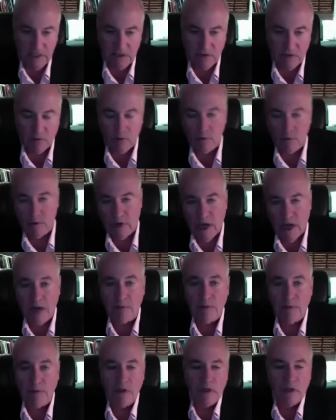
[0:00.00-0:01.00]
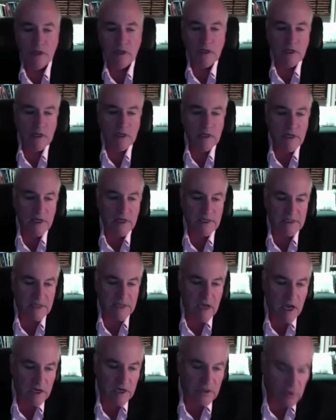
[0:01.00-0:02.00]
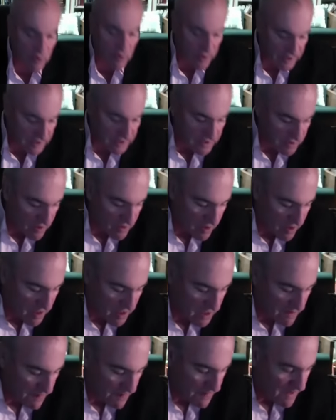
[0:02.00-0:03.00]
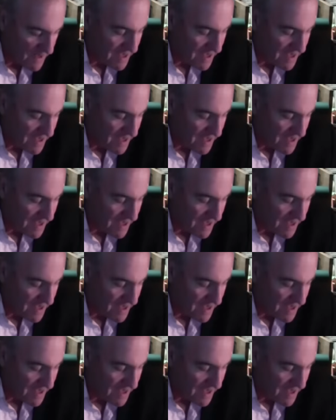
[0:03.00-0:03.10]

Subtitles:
screwed up. It's contrary to law.